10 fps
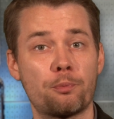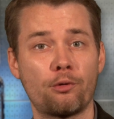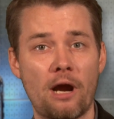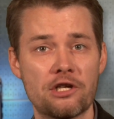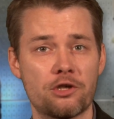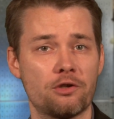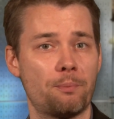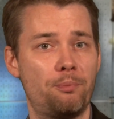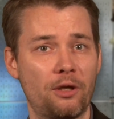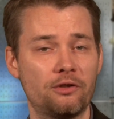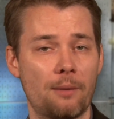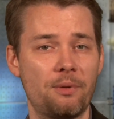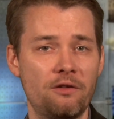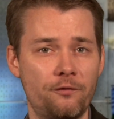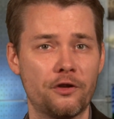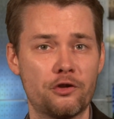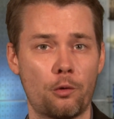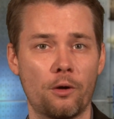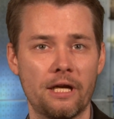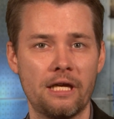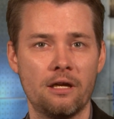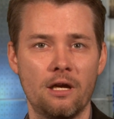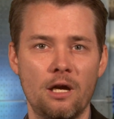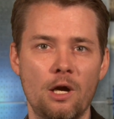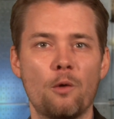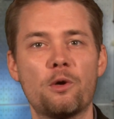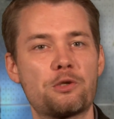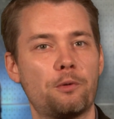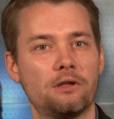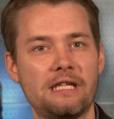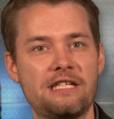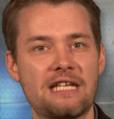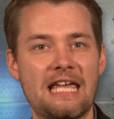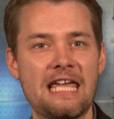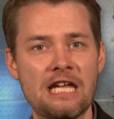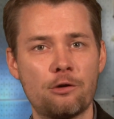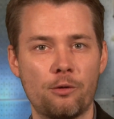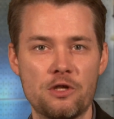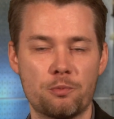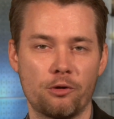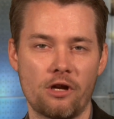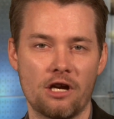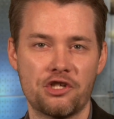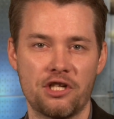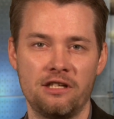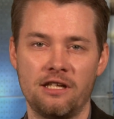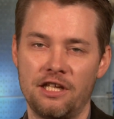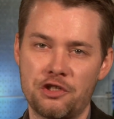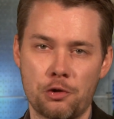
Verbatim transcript: pressure to build up inventory, which will lead to increased production in